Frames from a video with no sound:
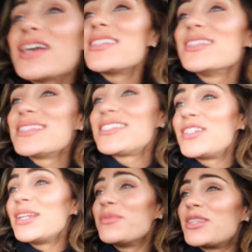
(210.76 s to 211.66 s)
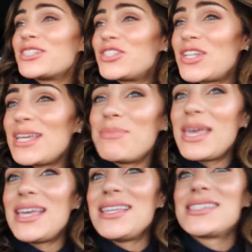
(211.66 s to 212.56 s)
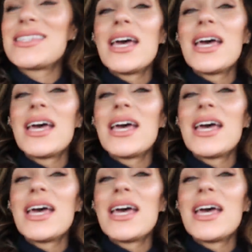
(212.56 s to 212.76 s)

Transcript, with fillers: pheasants chilling with the sheepies.